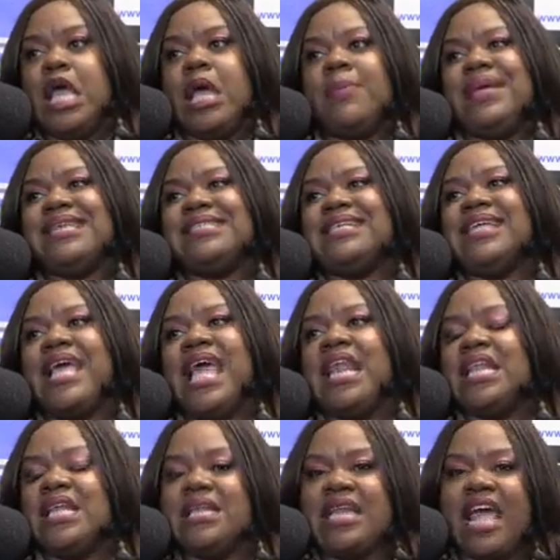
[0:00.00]
Because at the end
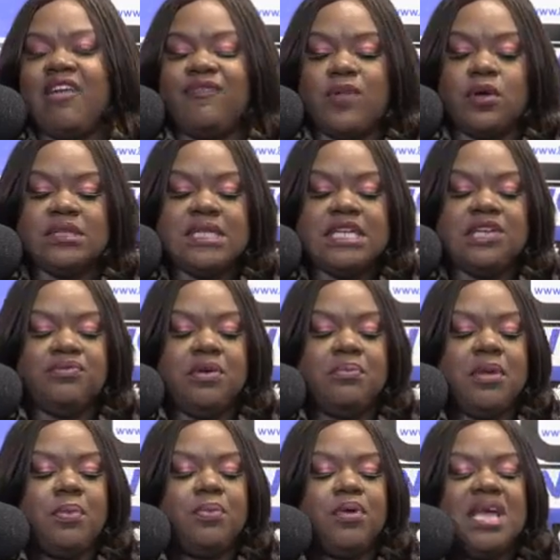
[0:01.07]
of the day, folks need to
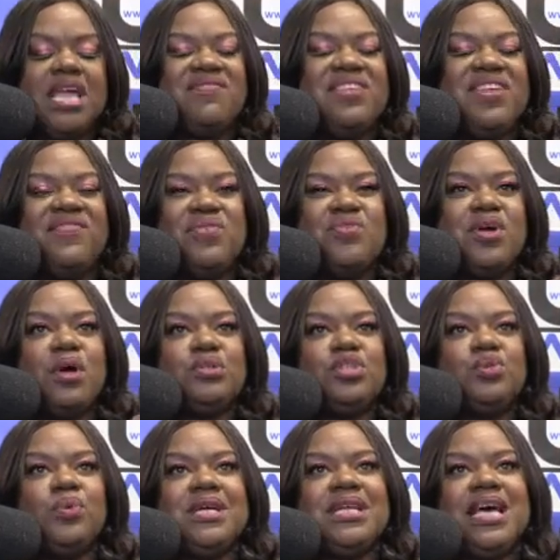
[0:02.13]
remember, even if you go
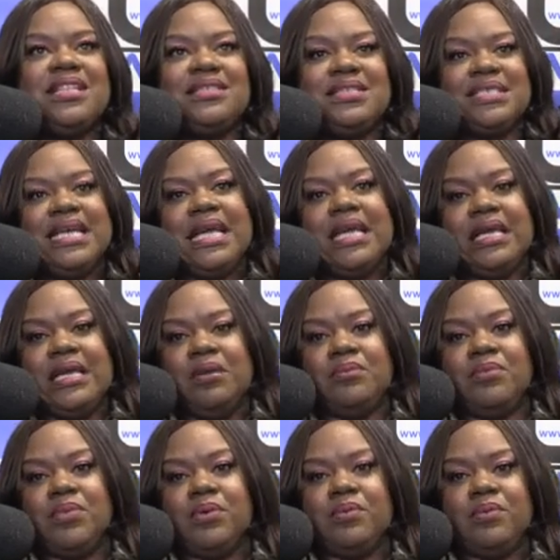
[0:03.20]
to another team,
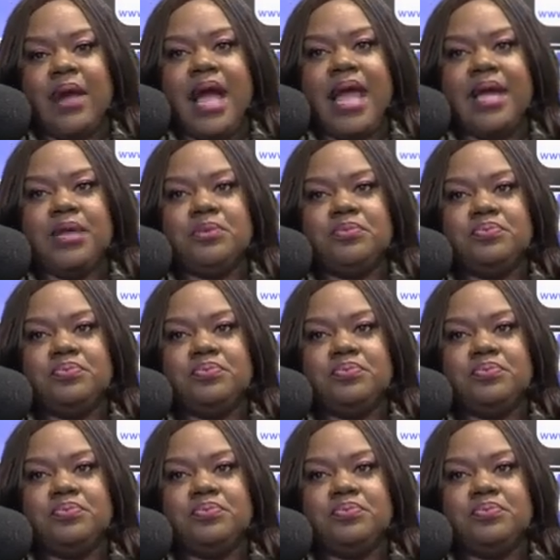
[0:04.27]
right?